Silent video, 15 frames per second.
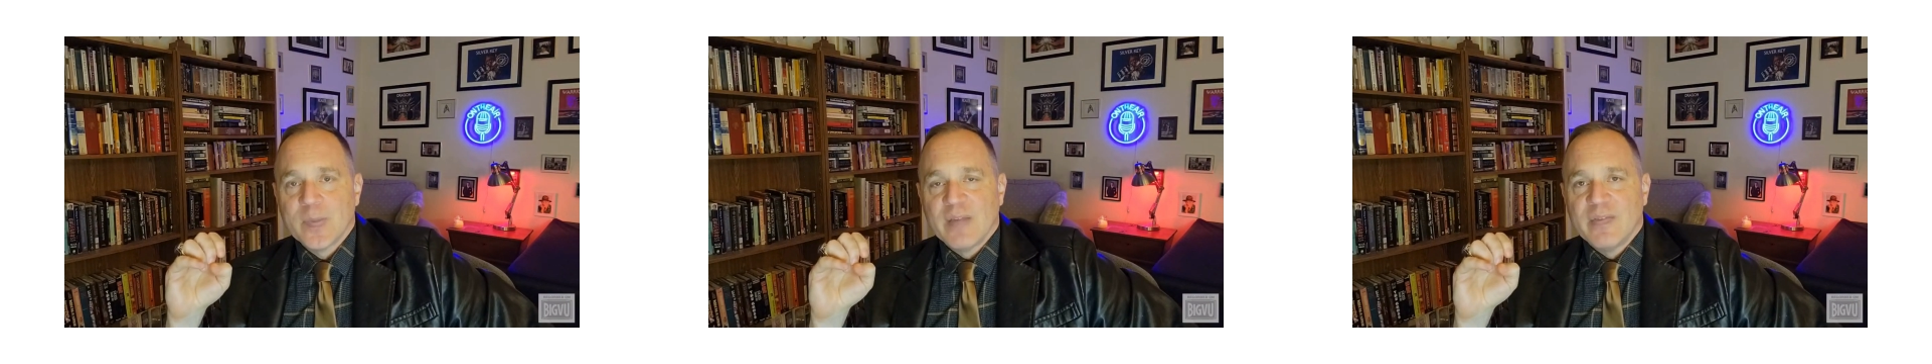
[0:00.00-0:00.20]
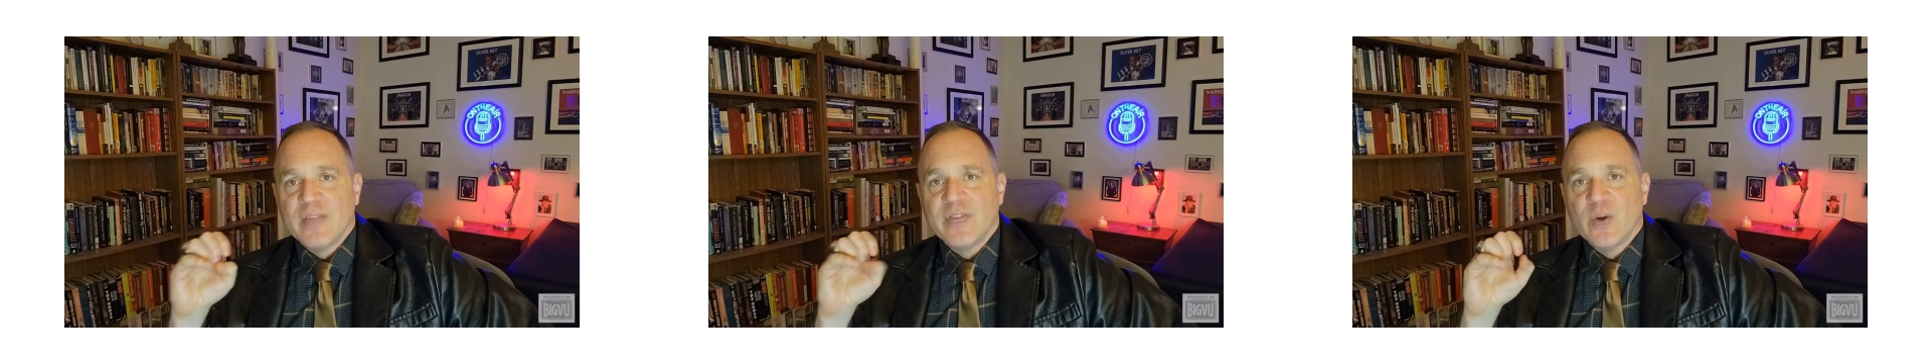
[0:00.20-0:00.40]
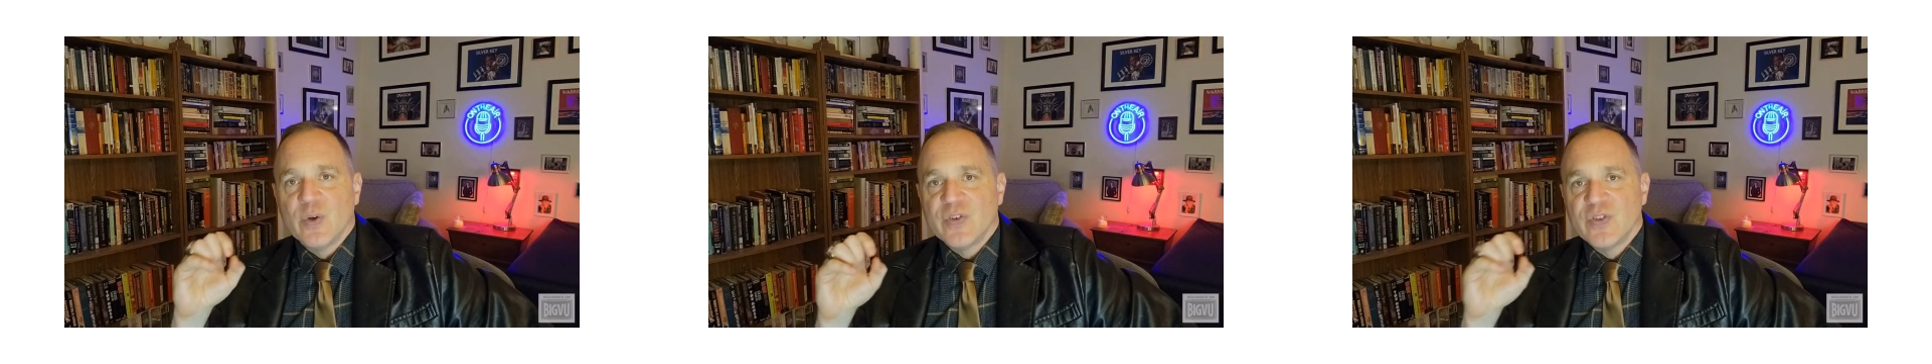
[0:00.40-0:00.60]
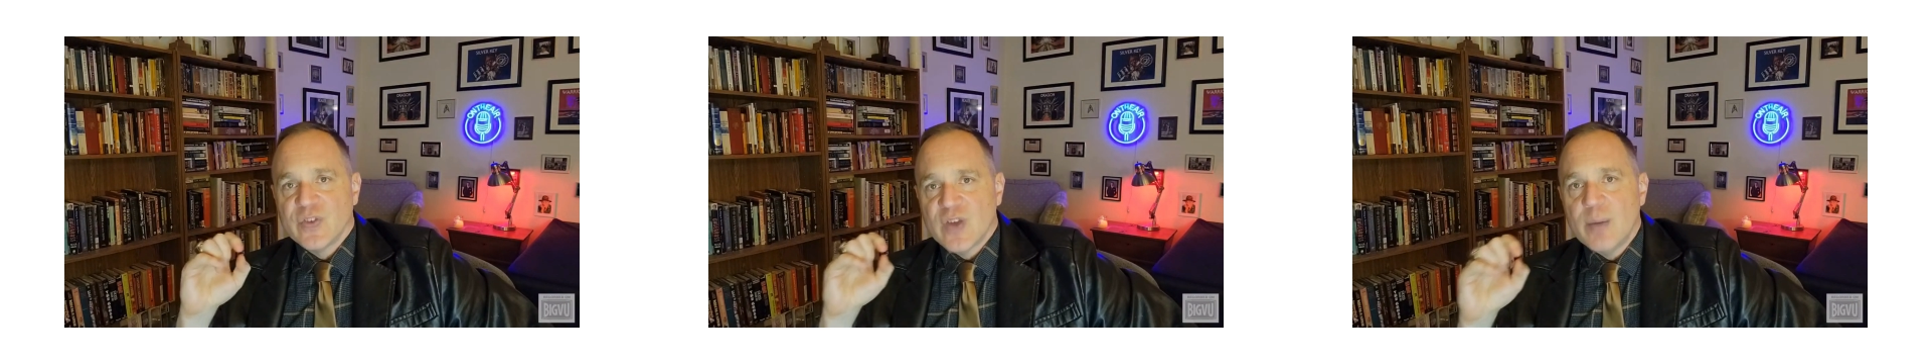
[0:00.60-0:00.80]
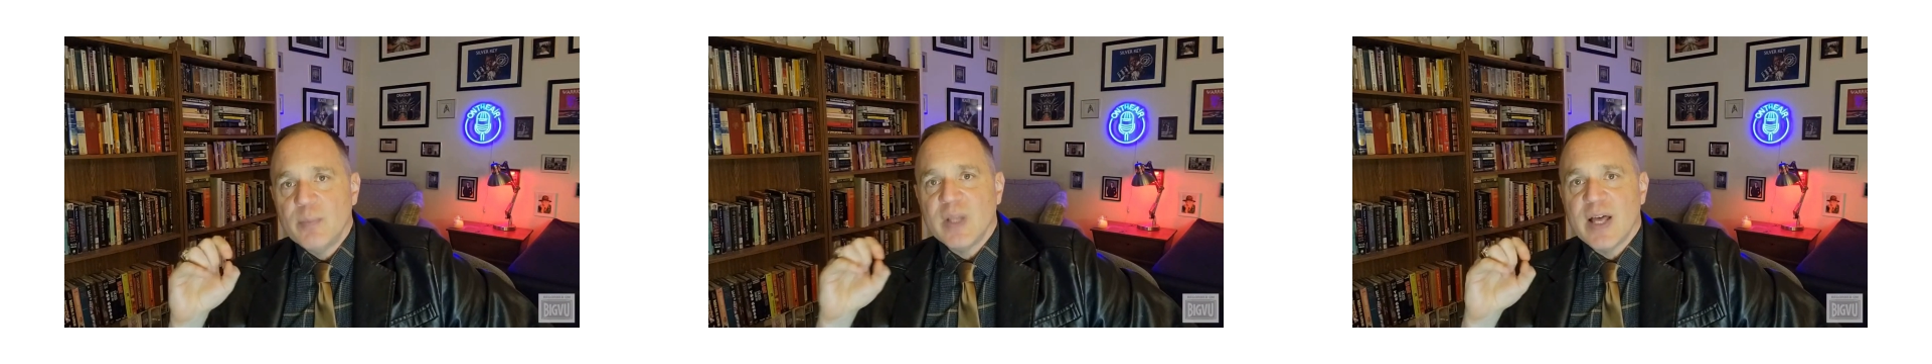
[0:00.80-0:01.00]
that there is
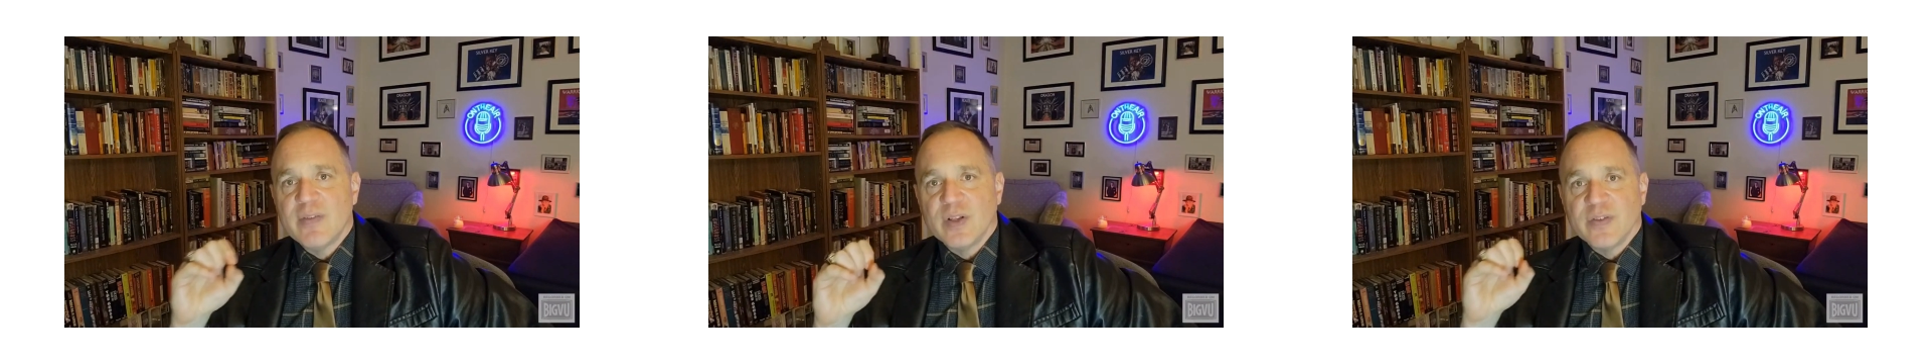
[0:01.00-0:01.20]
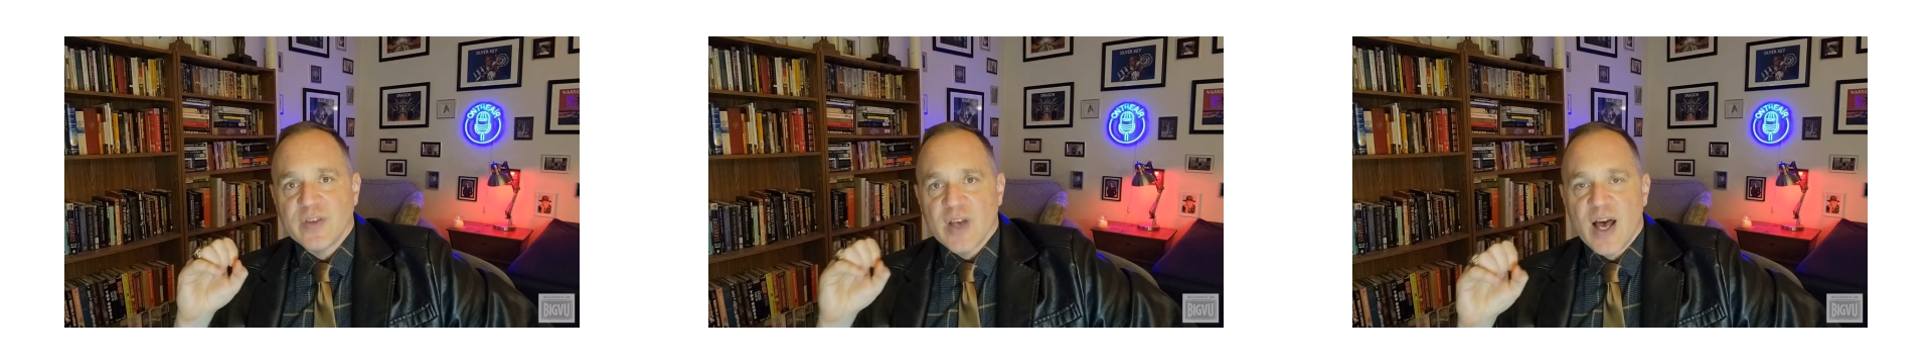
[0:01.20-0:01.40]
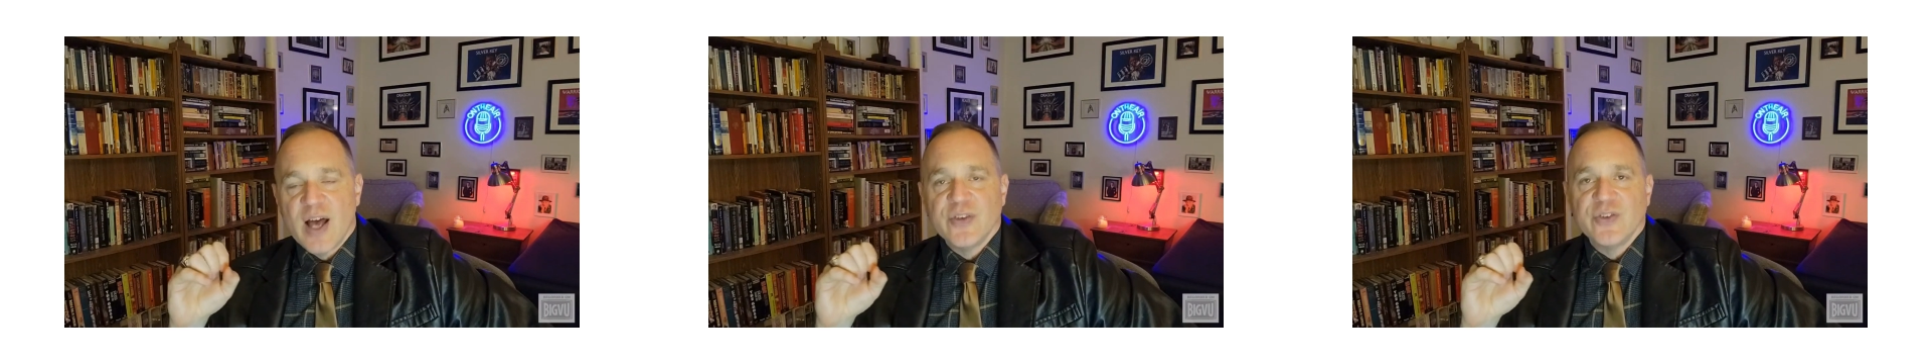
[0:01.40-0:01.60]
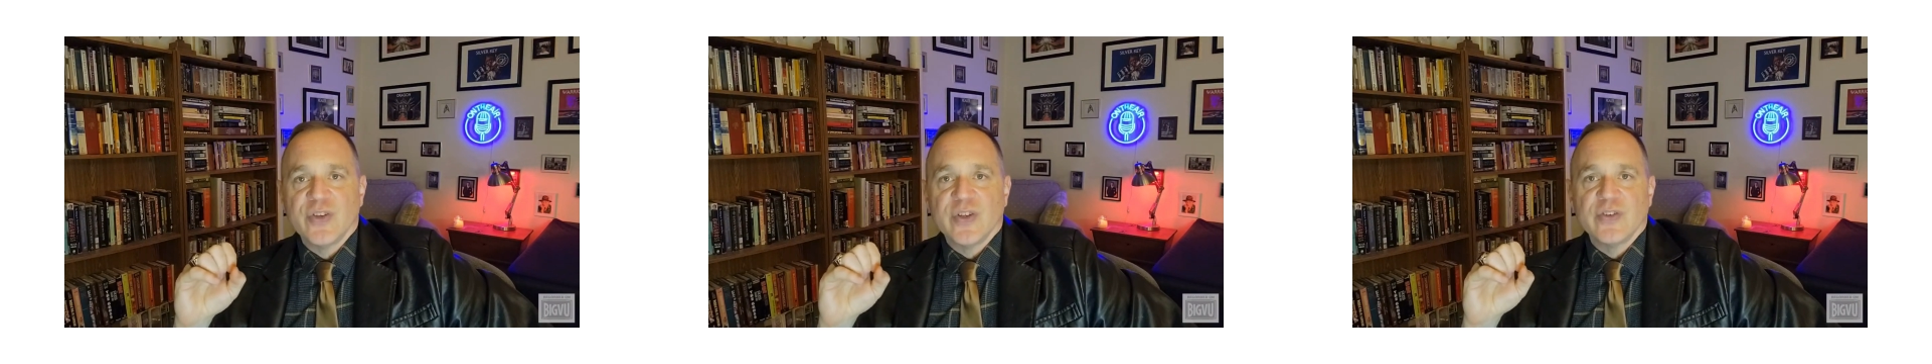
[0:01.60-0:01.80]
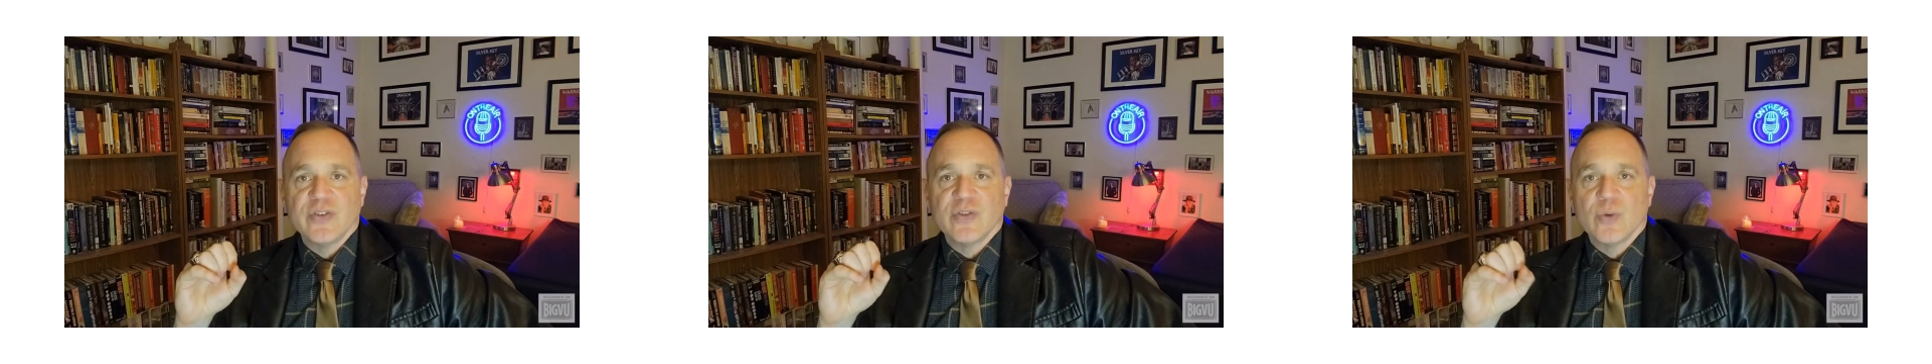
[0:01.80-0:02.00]
some level of conscious